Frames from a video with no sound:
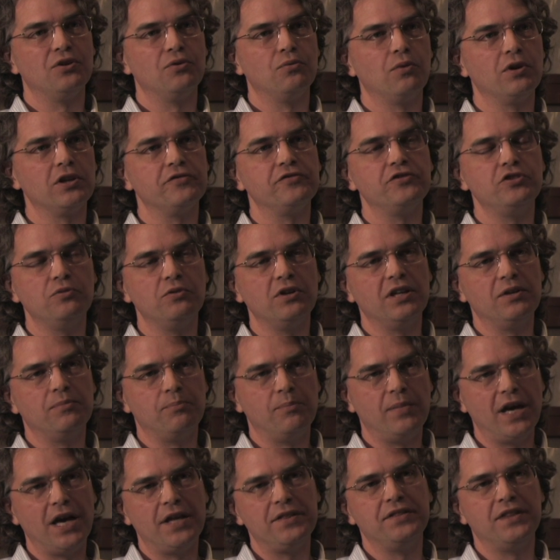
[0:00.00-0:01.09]
Well, if you
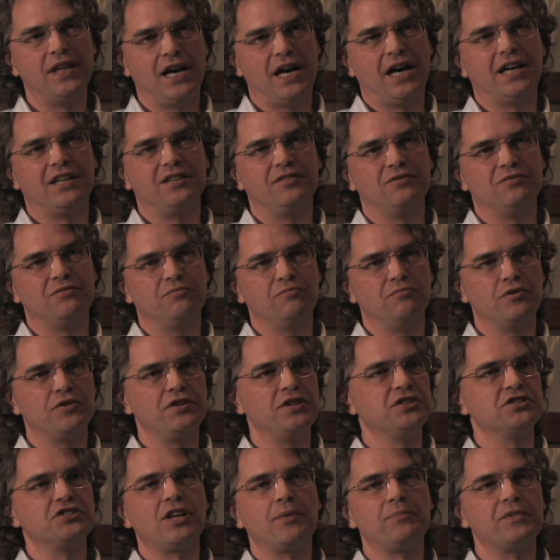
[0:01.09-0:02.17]
embed that
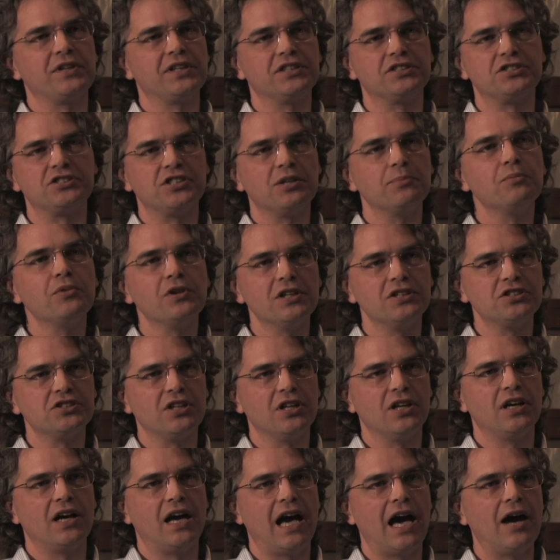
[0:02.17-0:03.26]
within something as simple as
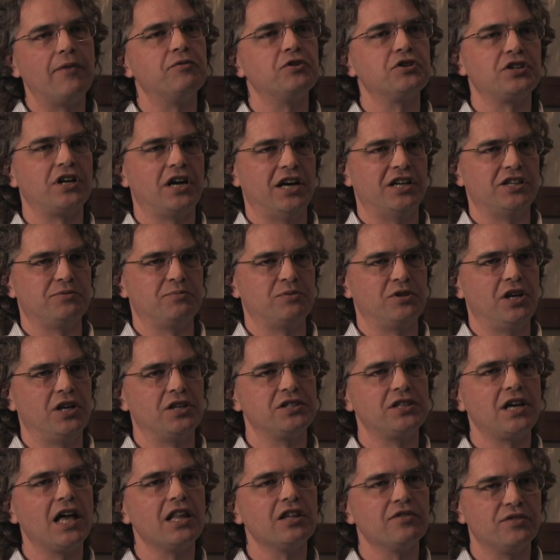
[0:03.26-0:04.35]
an advertisement on
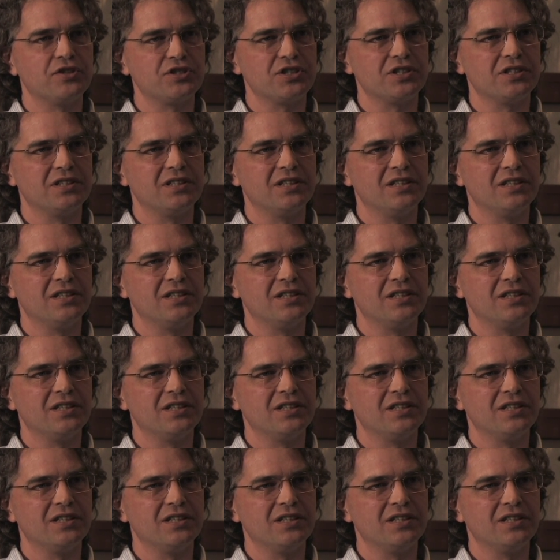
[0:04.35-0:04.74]
television,